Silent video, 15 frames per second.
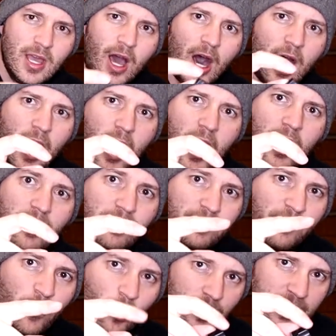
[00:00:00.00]

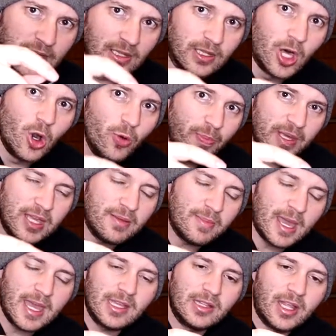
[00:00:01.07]
for the low beam
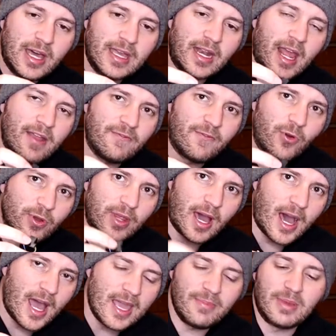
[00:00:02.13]
headlight and for the
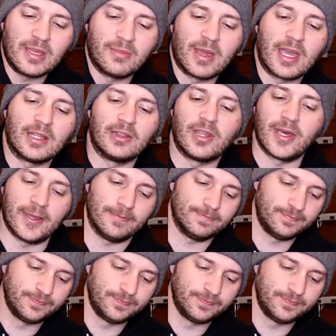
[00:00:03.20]
high beam headlight.